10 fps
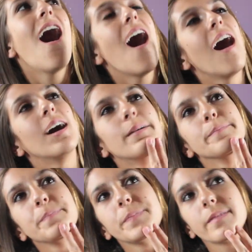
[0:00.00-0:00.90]

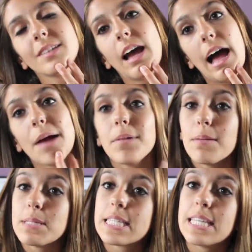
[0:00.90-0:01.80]
um
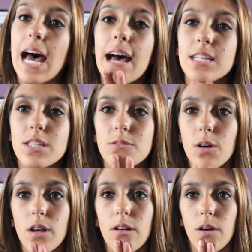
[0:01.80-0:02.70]
I'm obsessed
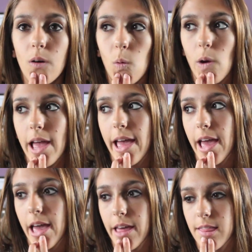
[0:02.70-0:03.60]

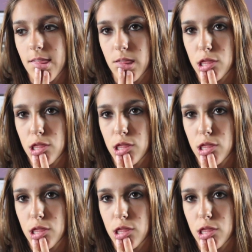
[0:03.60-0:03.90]
with